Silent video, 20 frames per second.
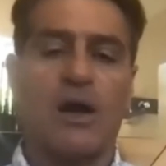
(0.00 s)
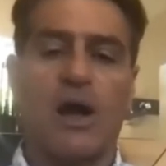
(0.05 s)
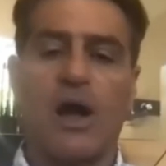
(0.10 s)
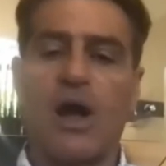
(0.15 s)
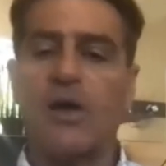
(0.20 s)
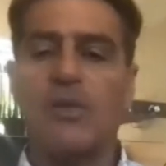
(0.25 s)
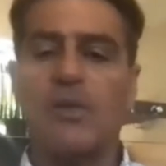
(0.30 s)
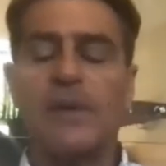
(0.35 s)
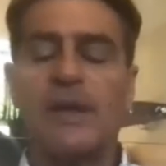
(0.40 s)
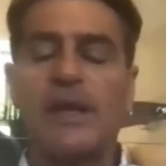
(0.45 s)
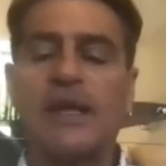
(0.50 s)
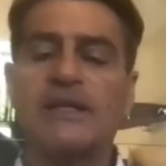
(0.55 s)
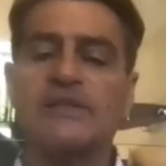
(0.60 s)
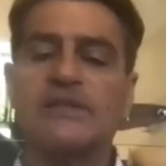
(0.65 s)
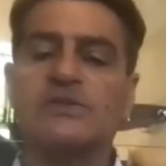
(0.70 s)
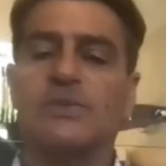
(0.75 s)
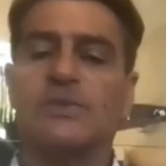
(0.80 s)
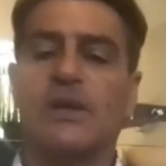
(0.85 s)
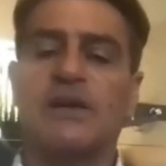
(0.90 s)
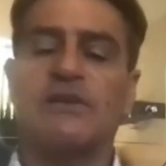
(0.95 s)
all beings
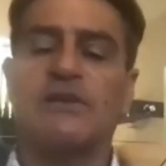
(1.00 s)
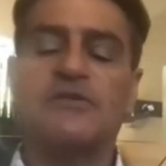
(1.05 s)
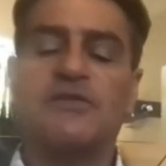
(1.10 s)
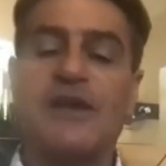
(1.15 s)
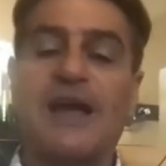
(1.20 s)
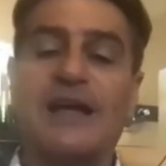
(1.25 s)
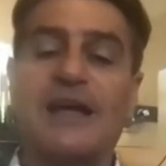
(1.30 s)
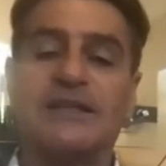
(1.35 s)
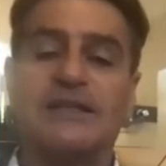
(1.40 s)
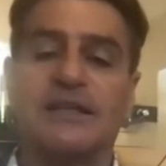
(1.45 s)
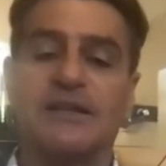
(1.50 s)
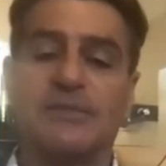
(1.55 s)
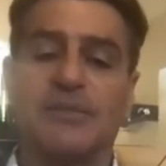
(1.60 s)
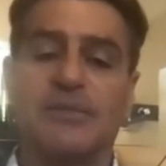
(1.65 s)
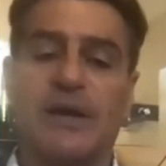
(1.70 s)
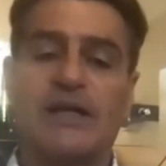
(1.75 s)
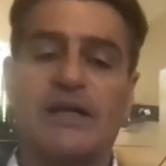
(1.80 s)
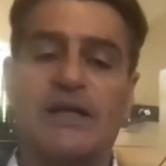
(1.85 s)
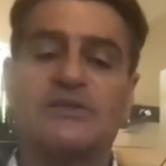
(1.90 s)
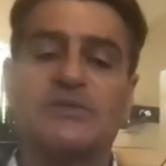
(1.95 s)
were affected
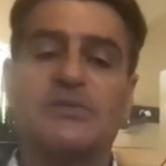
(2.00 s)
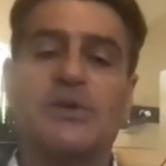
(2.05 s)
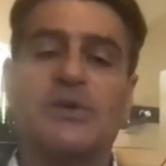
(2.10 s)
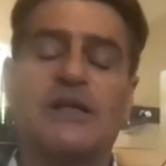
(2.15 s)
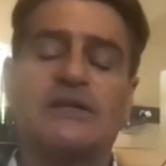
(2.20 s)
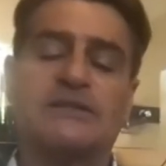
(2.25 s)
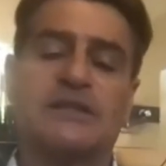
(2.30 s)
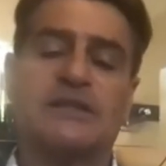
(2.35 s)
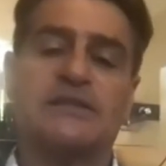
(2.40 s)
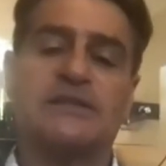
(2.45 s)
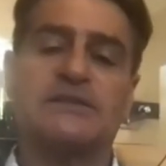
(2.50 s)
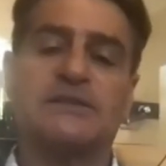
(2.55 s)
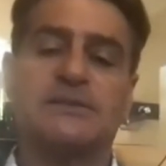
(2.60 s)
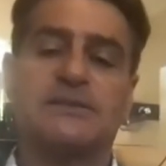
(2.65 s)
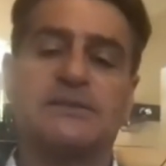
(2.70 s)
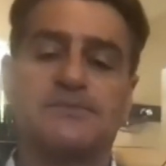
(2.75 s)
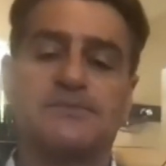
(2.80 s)
by its presence.